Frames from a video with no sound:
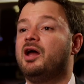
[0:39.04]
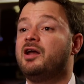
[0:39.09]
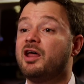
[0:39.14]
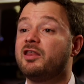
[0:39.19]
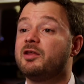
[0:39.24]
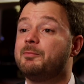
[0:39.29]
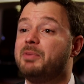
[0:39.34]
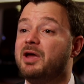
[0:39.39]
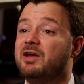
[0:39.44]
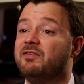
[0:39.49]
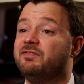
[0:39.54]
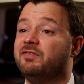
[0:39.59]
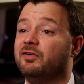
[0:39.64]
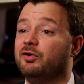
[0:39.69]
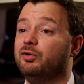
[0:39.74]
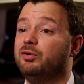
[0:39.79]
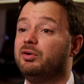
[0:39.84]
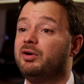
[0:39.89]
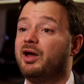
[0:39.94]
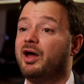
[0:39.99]
Another
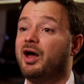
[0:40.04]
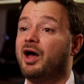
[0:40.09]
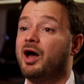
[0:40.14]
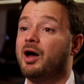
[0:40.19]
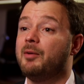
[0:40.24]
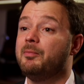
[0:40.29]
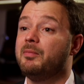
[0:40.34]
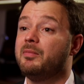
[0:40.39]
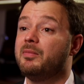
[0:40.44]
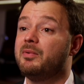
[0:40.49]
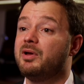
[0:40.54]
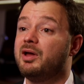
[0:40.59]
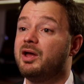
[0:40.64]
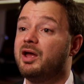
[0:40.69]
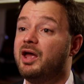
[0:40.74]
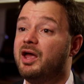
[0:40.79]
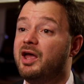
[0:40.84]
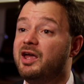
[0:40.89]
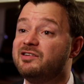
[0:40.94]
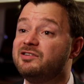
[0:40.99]
pitfall
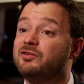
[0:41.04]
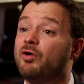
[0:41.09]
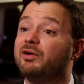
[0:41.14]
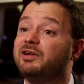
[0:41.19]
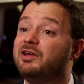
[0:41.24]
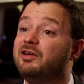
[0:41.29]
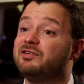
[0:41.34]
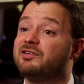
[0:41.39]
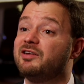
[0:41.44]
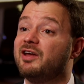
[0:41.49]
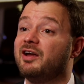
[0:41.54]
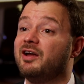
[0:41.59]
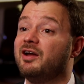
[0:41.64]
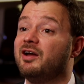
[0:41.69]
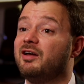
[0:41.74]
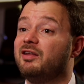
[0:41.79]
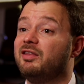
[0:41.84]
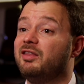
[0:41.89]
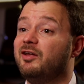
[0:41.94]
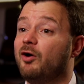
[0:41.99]
is not
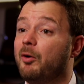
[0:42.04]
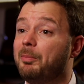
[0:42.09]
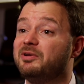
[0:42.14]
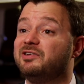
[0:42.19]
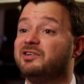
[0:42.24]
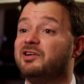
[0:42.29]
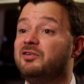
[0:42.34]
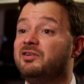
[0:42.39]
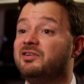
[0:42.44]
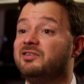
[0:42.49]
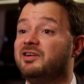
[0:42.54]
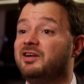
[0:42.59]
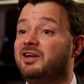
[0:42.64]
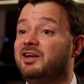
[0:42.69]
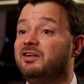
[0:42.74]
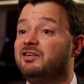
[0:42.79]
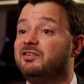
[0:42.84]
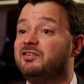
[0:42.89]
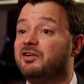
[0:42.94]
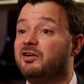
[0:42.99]
using the
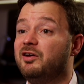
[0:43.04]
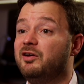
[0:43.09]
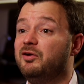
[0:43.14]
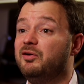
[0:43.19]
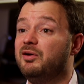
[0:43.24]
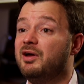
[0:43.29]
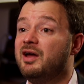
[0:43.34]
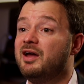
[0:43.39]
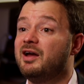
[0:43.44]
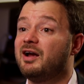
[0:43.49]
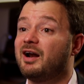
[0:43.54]
opportunity to